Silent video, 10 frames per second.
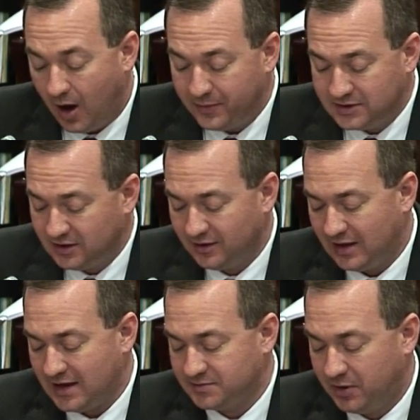Up until the
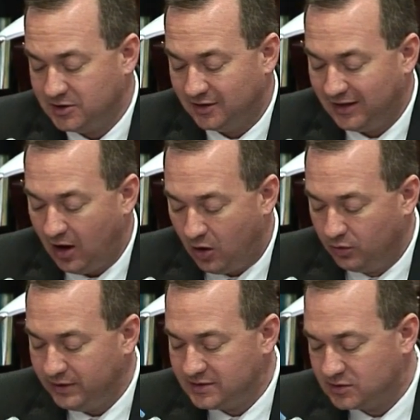last budget, the
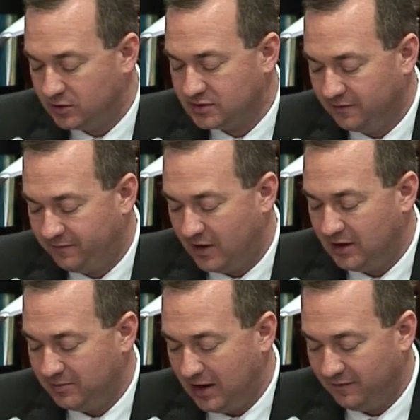only source of
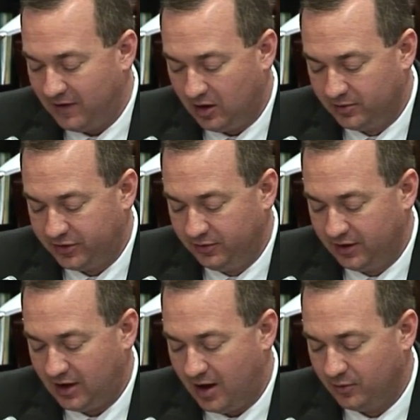funding made available through
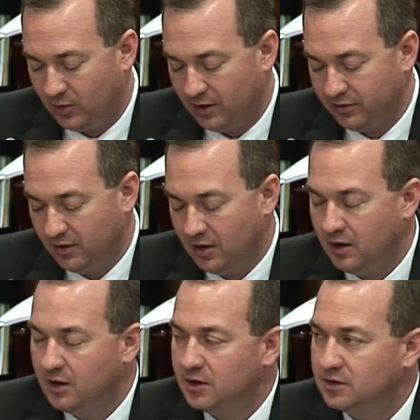the Commonwealth
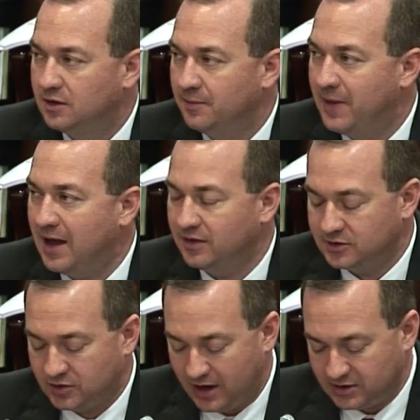to combat
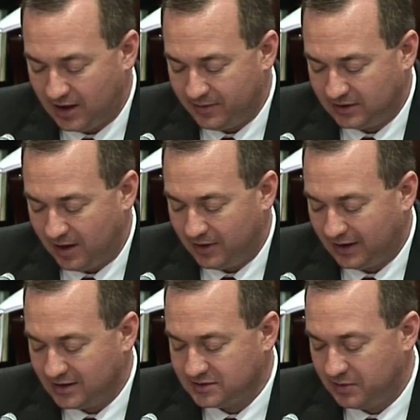this tragic
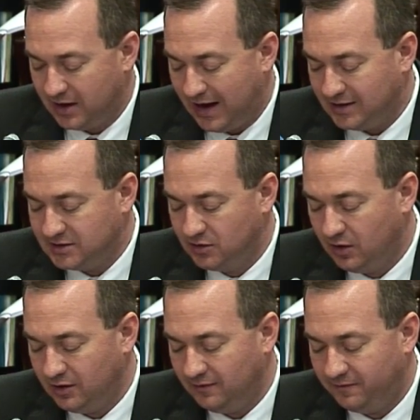epidemic has been a
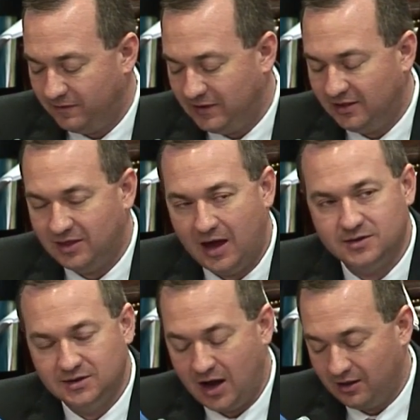
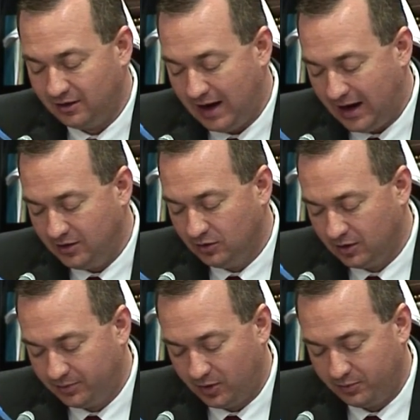$250,000
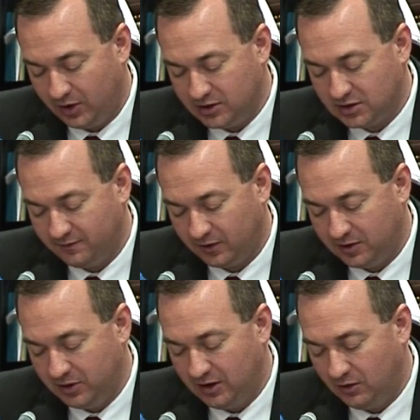annual appropriation for
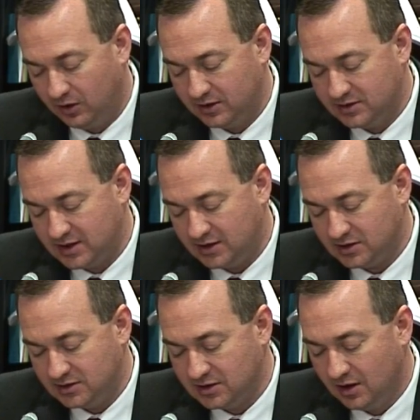community
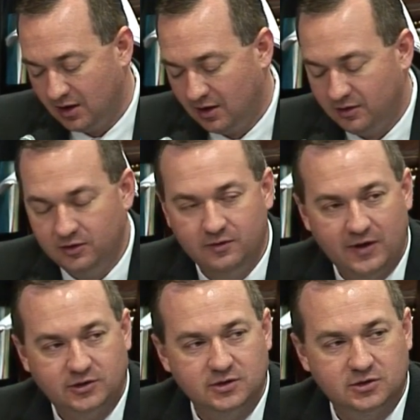organizations through the
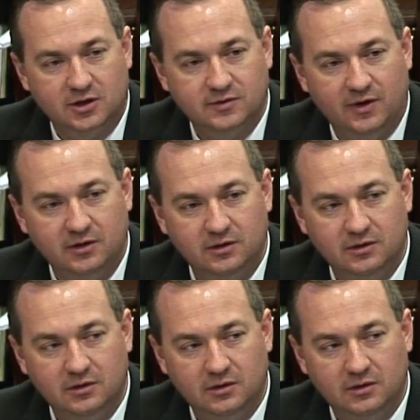Veterans Trust Fund.